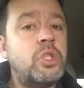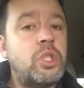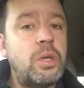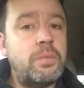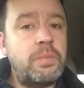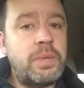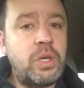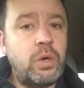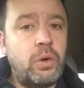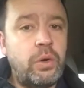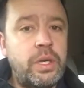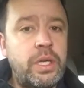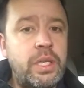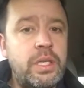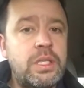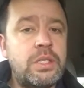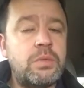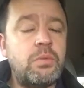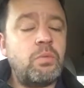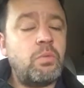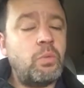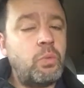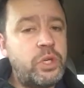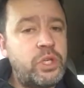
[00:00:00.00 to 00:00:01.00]
to be
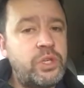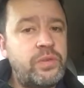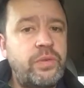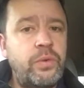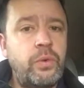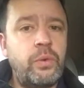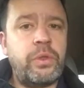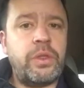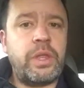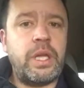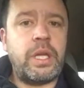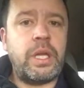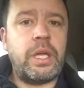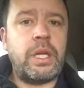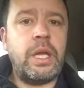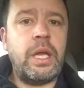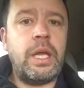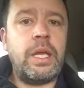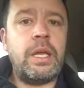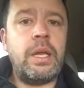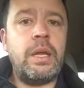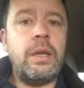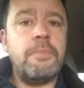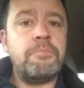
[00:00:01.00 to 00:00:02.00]
honest, wishful
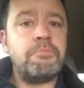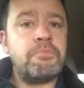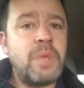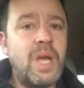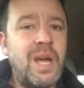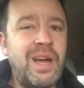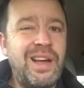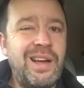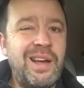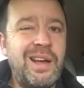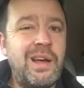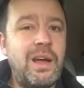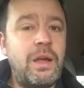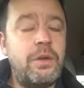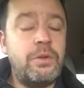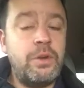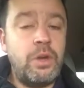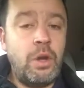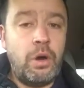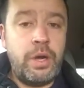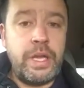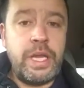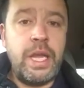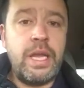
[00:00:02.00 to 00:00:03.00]
thinking,
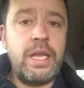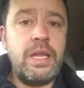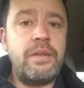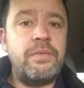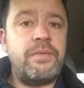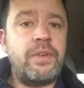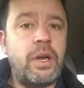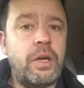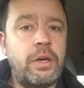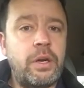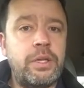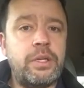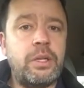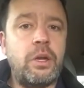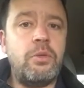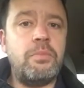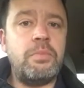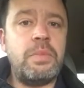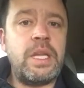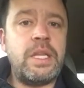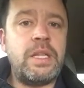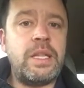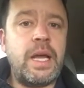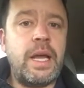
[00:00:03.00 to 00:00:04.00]
naive, and I
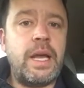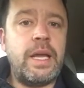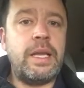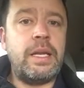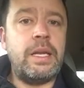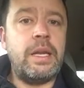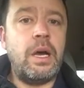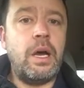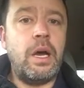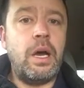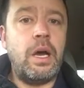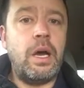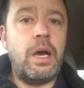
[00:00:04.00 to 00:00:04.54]
don't mean that in